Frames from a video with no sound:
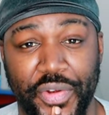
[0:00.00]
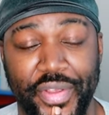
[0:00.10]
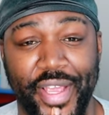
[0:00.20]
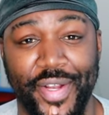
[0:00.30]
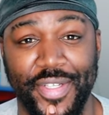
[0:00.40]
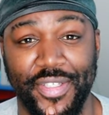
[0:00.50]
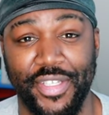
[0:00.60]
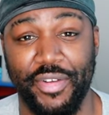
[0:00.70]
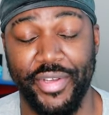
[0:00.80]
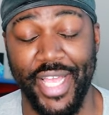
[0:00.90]
the creator,
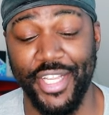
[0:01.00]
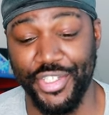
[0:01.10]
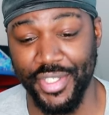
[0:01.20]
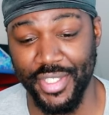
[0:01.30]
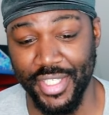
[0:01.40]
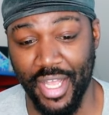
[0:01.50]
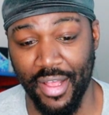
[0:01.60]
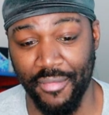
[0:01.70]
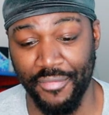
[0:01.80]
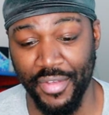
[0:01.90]
the creations
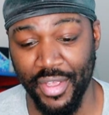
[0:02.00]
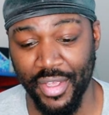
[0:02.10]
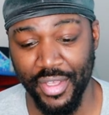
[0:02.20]
of,